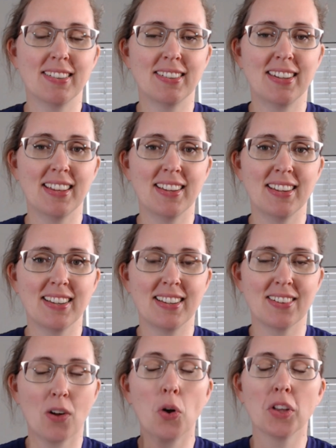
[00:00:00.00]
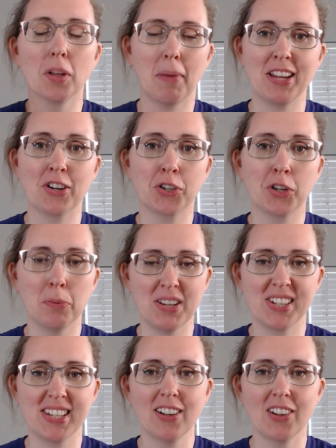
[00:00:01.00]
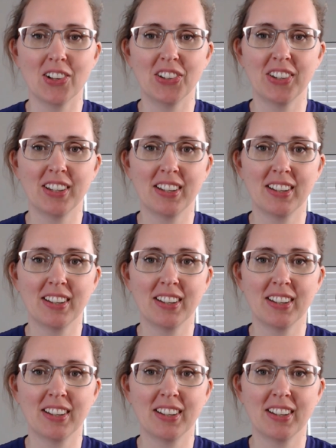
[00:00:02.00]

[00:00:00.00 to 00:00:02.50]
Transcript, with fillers: the hole in my ear could be sealed,